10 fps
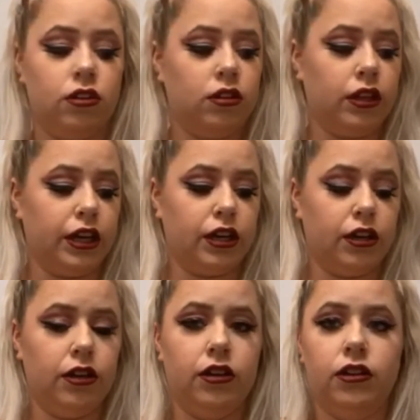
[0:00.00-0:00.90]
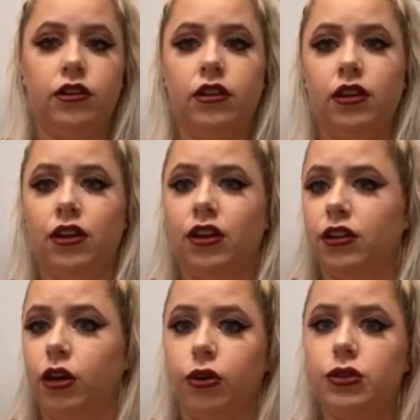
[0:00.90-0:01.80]
like
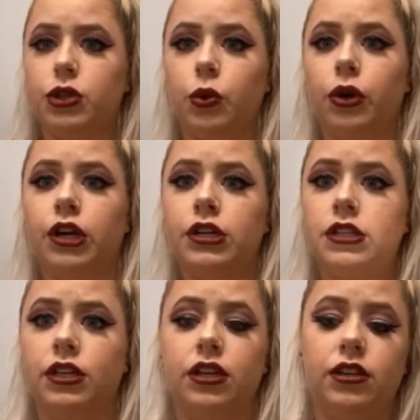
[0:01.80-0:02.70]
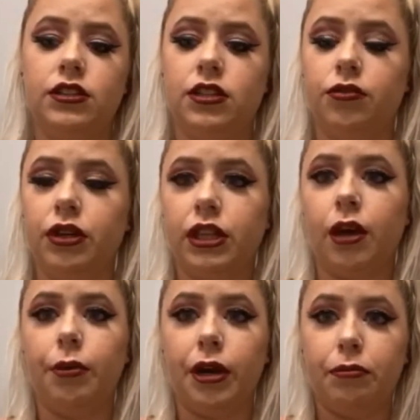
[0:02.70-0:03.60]
ghost tours and stuff like
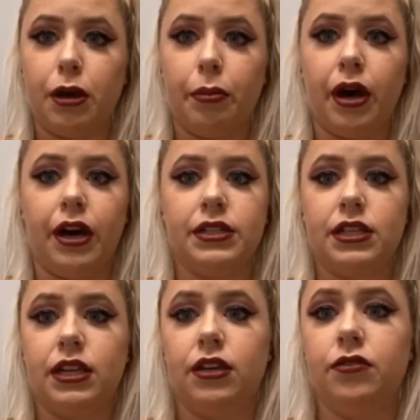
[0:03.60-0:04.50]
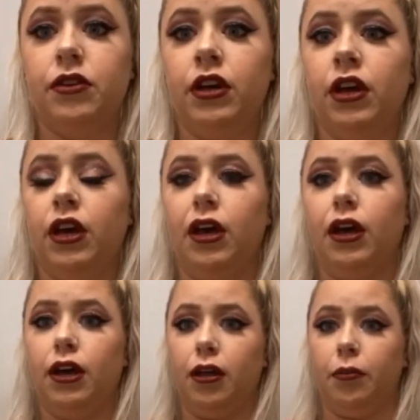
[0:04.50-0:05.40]
that, but I'm not positive.
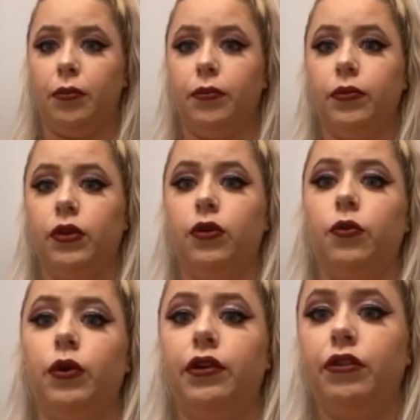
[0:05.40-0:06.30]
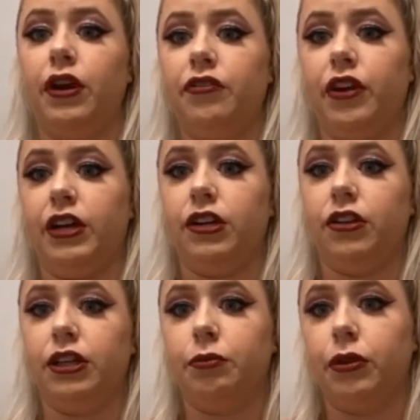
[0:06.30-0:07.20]
Whatever I find,
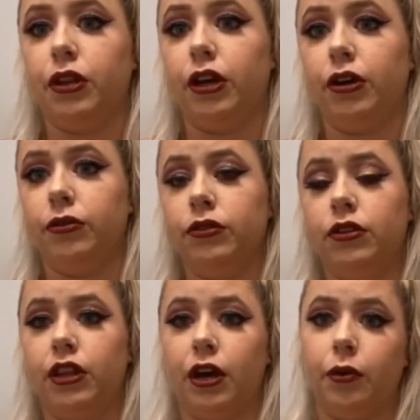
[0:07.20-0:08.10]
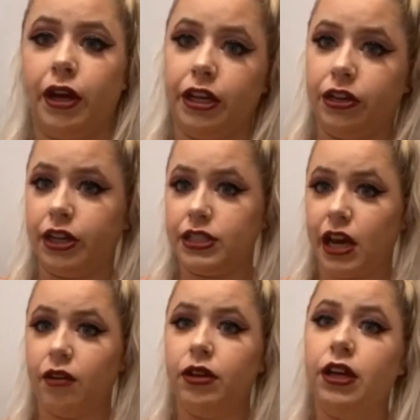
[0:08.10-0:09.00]
I'll link below. That way you guys
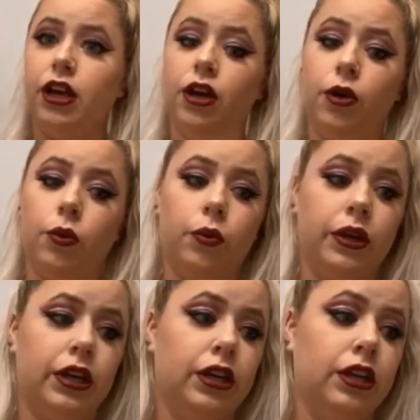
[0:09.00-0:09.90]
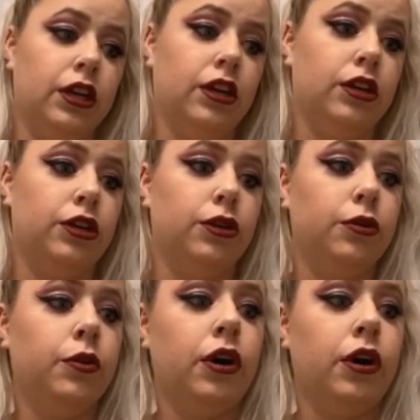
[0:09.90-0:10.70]
have it when you